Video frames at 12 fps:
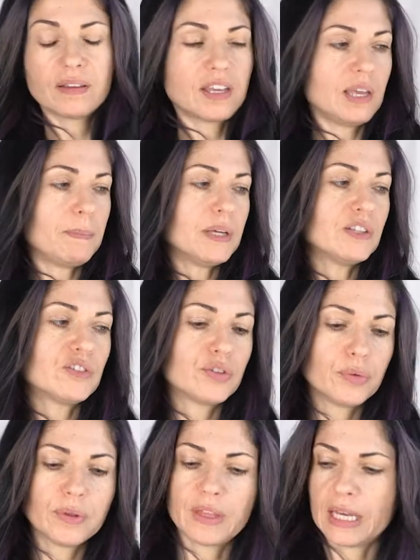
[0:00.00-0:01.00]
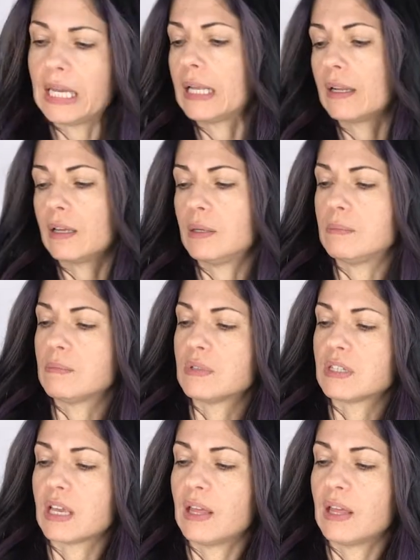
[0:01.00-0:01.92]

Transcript: keeping 2 of the items,